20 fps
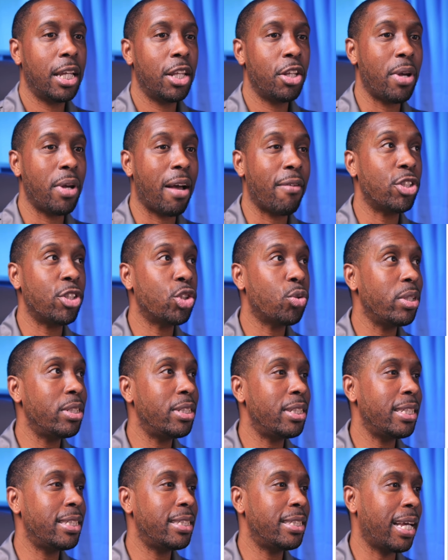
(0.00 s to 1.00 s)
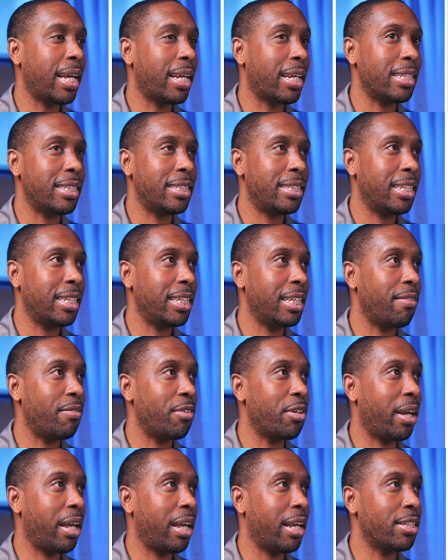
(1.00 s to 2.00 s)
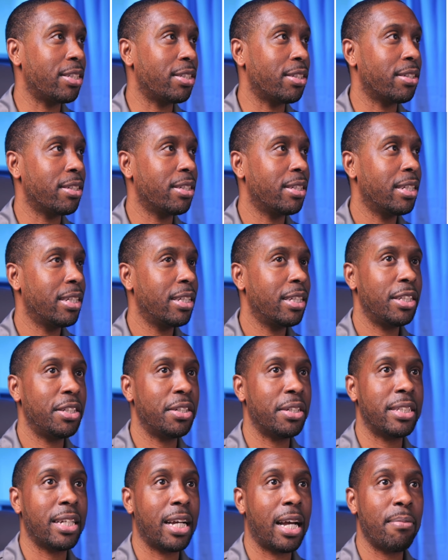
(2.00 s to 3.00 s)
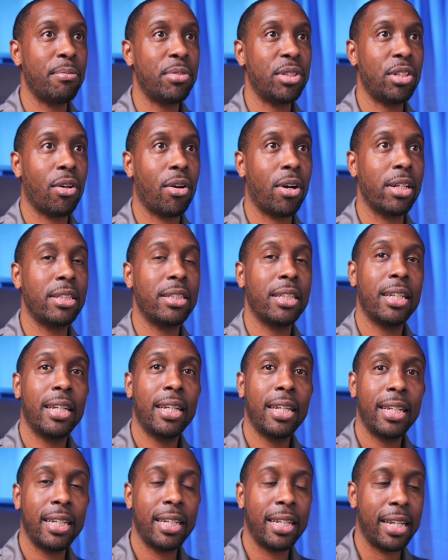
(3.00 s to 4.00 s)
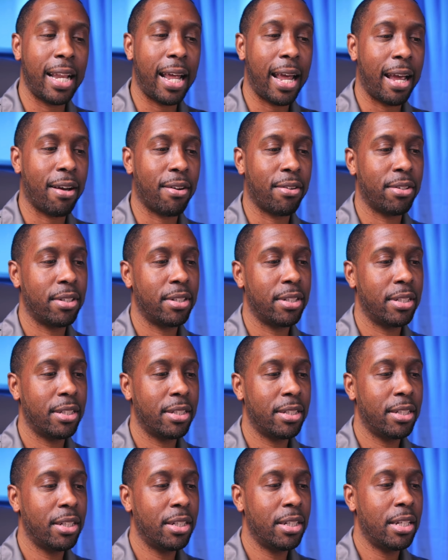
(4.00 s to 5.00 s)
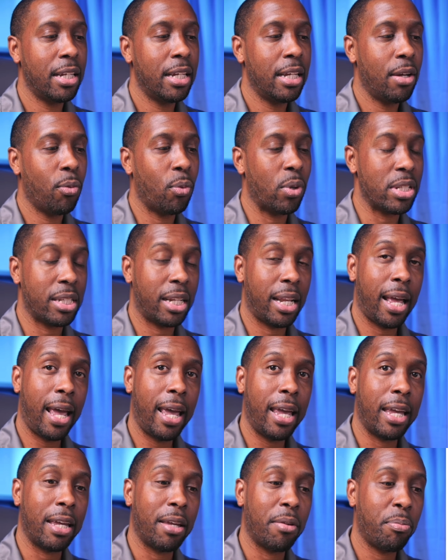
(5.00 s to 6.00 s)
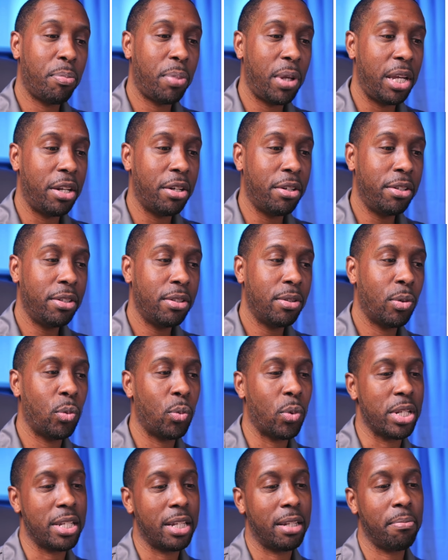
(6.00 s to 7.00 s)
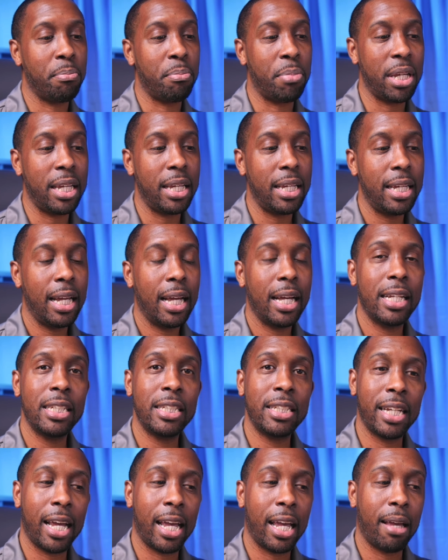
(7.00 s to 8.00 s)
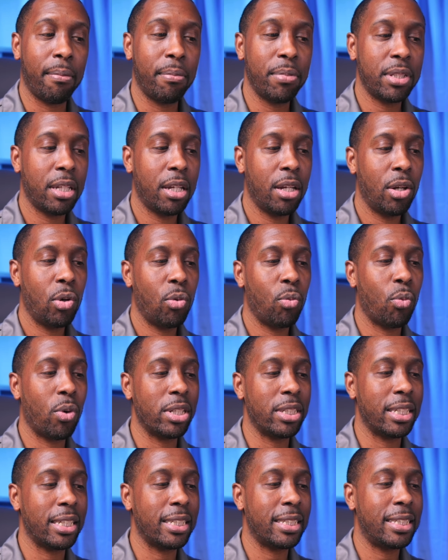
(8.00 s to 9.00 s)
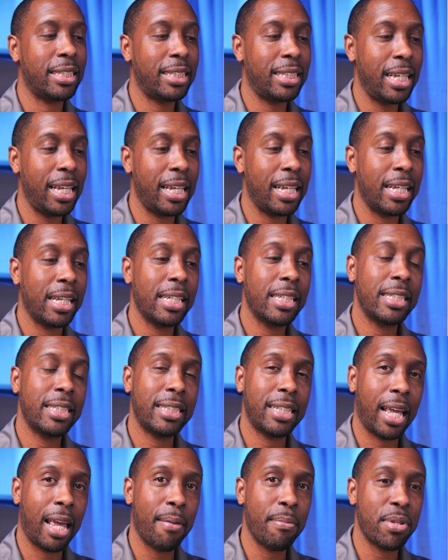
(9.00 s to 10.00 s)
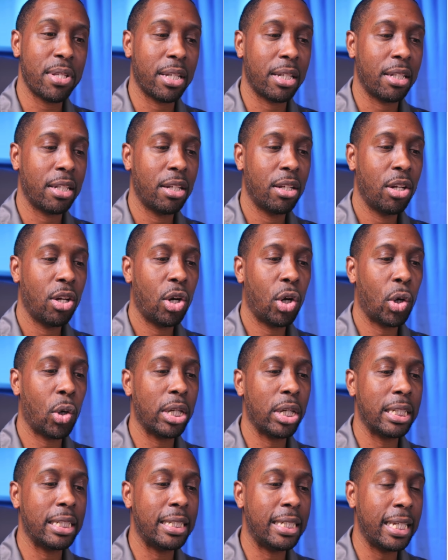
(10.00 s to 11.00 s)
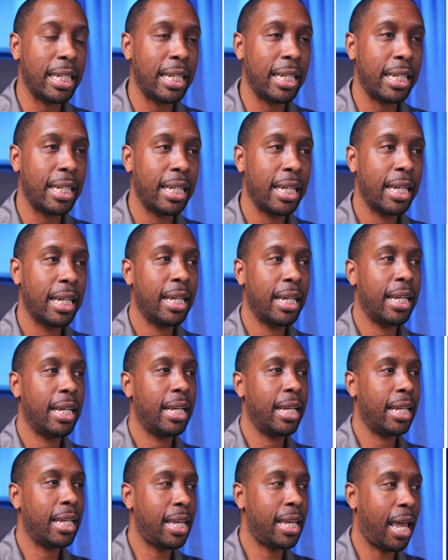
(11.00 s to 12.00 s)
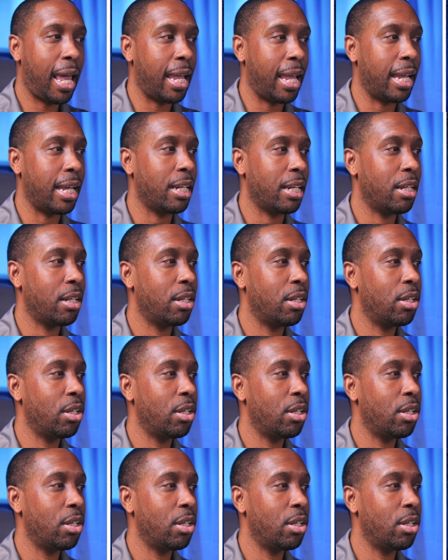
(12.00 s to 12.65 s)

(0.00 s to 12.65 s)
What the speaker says: You have 20 seconds to give your answer. Your time starts now. Was it A, Peter? Was it B, James? Was it C, Samson? Or D, Cain?